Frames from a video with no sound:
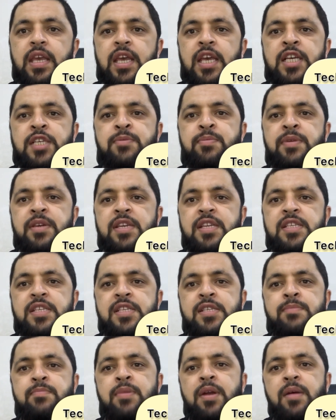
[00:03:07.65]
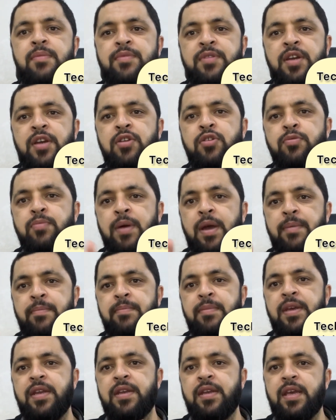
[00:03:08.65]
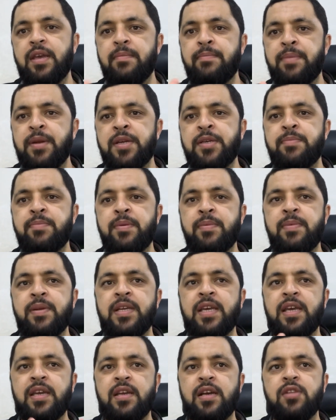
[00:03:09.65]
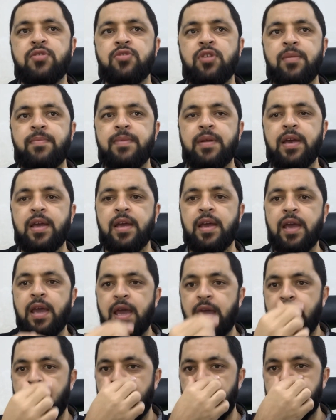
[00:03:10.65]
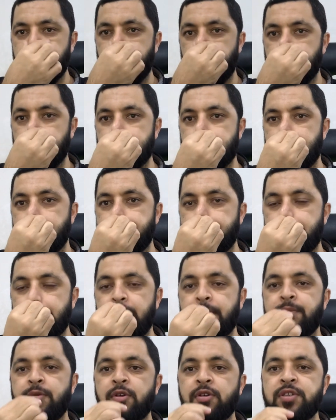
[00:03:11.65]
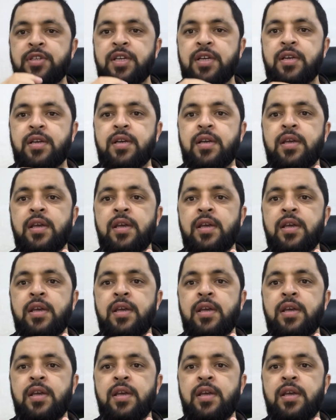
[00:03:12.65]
Experience is from three to five, mean fresh people can also apply. And for the Jeddah project,